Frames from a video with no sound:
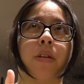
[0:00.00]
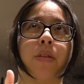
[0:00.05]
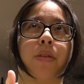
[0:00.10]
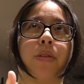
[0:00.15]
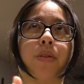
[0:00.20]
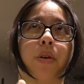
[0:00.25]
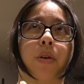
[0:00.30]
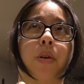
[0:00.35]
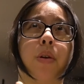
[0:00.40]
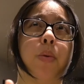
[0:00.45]

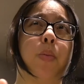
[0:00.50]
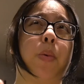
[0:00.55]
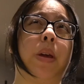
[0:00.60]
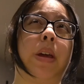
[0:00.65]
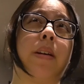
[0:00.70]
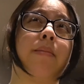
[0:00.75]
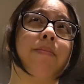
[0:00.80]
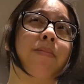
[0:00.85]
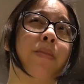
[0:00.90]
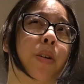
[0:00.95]
third
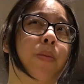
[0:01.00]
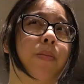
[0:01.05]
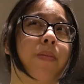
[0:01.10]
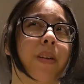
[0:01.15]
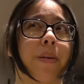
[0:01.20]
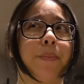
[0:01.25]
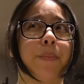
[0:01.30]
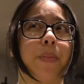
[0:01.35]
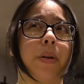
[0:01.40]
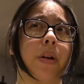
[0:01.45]
week of
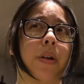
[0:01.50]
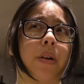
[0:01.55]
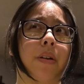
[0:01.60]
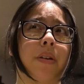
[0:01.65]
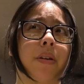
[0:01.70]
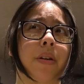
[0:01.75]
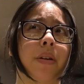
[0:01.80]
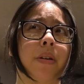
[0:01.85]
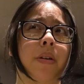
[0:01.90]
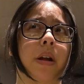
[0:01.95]

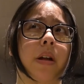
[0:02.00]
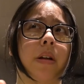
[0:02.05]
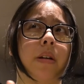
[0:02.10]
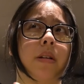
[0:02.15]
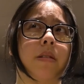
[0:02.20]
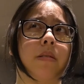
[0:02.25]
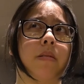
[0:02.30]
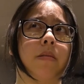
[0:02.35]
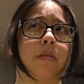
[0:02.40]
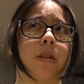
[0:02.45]
November,
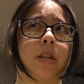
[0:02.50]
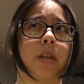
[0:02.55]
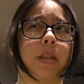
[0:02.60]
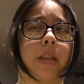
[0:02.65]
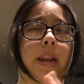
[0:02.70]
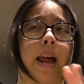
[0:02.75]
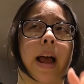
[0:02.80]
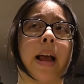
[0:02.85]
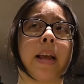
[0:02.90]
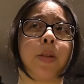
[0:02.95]
till the
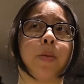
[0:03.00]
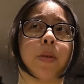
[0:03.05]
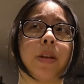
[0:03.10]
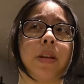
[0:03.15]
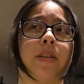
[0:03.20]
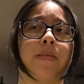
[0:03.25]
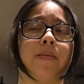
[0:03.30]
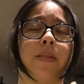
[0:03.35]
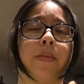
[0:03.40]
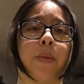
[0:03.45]
last week
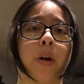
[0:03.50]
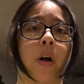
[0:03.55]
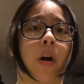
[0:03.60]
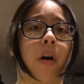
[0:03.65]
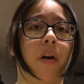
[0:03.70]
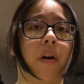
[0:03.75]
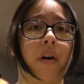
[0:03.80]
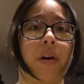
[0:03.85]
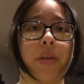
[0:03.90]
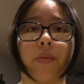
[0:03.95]
of November
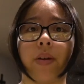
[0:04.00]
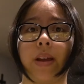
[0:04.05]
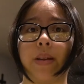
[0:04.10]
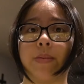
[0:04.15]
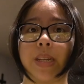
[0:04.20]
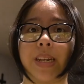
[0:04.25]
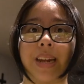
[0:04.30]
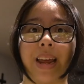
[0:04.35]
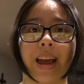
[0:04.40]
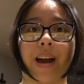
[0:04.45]
all the way up
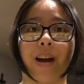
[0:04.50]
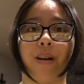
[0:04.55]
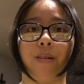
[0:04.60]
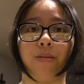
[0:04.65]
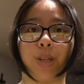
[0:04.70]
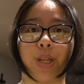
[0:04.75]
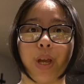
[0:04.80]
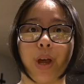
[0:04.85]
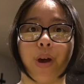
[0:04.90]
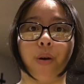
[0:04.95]
to now.
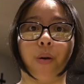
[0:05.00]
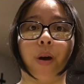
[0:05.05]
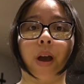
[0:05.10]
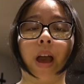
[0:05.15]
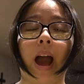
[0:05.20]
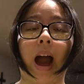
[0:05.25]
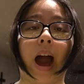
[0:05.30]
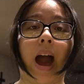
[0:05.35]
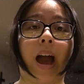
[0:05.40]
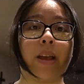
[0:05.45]
So
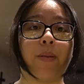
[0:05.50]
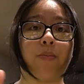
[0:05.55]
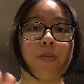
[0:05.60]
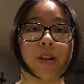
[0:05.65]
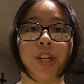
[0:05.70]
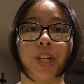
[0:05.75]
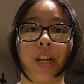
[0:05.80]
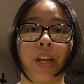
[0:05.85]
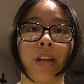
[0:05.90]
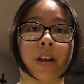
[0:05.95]
I
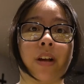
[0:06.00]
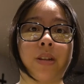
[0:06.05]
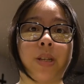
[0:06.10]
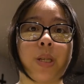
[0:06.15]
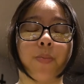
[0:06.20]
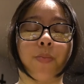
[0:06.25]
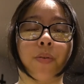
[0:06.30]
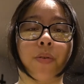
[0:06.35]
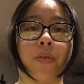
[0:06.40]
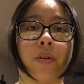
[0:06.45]
appreciate y'all
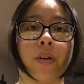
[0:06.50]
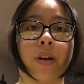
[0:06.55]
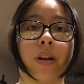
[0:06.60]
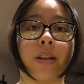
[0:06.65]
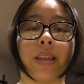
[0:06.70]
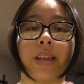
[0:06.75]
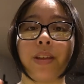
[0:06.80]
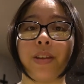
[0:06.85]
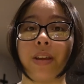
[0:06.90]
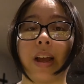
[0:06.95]
support.
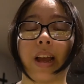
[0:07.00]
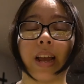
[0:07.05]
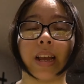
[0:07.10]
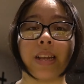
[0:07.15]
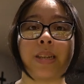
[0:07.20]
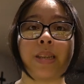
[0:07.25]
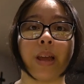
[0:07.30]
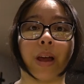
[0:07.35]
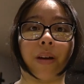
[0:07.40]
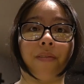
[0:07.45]
Thank you
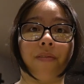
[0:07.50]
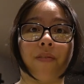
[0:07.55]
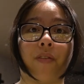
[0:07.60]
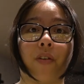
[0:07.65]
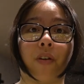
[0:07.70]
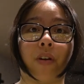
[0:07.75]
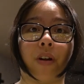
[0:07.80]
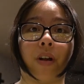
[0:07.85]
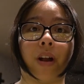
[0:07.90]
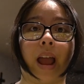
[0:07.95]
guys
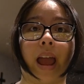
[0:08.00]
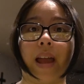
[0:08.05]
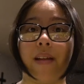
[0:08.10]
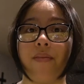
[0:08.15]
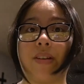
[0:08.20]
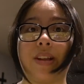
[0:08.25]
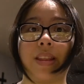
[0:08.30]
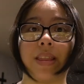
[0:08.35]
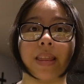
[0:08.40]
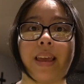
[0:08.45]
for
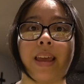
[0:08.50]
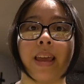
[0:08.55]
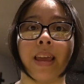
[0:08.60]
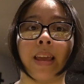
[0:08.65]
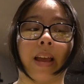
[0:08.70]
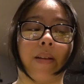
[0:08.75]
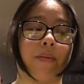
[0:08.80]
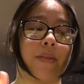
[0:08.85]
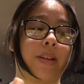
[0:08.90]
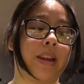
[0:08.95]

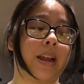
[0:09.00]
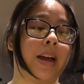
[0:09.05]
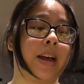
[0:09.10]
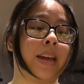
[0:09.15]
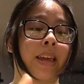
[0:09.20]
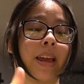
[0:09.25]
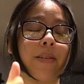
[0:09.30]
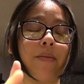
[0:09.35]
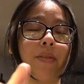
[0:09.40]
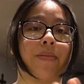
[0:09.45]
everything, every
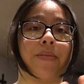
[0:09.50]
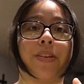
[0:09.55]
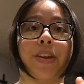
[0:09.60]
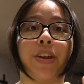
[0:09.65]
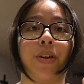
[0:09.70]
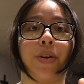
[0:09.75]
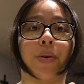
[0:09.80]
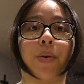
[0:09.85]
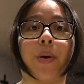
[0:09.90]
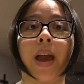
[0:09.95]
like, every
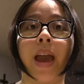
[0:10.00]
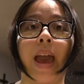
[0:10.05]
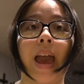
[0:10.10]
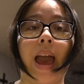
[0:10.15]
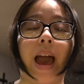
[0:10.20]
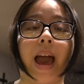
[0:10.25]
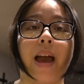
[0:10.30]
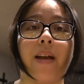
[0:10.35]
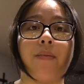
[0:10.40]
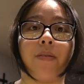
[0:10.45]
view,
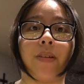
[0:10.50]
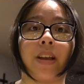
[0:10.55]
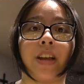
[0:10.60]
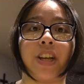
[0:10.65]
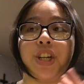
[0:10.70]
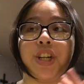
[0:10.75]
every